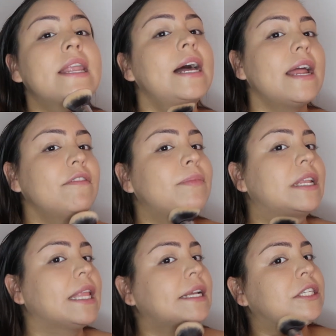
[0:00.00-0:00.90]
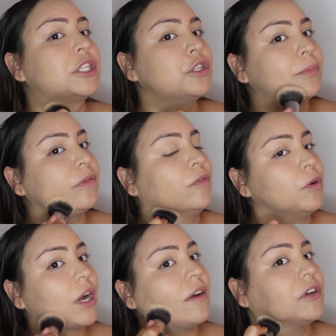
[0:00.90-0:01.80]
Not everybody likes a super
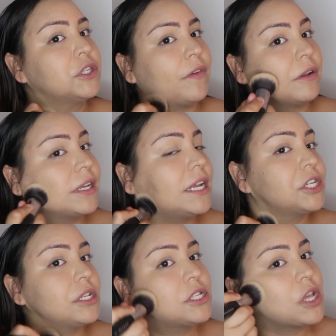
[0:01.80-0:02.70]
full coverage foundation,